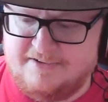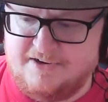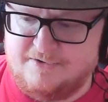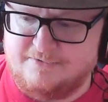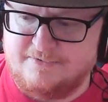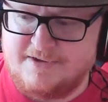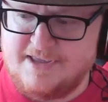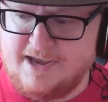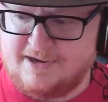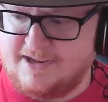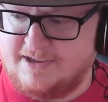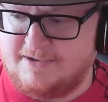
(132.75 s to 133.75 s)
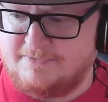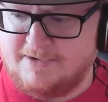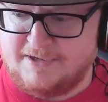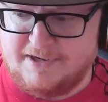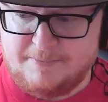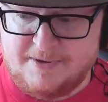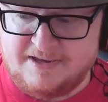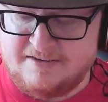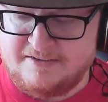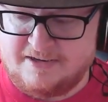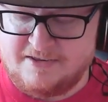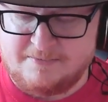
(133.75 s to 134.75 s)
So, yeah, it really
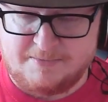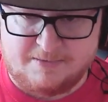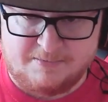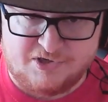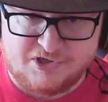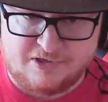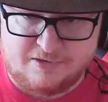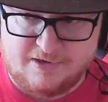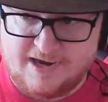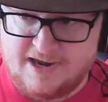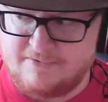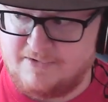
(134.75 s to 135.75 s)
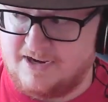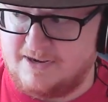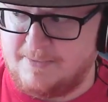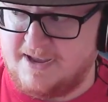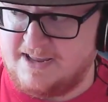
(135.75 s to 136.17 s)
depends on the publisher. It really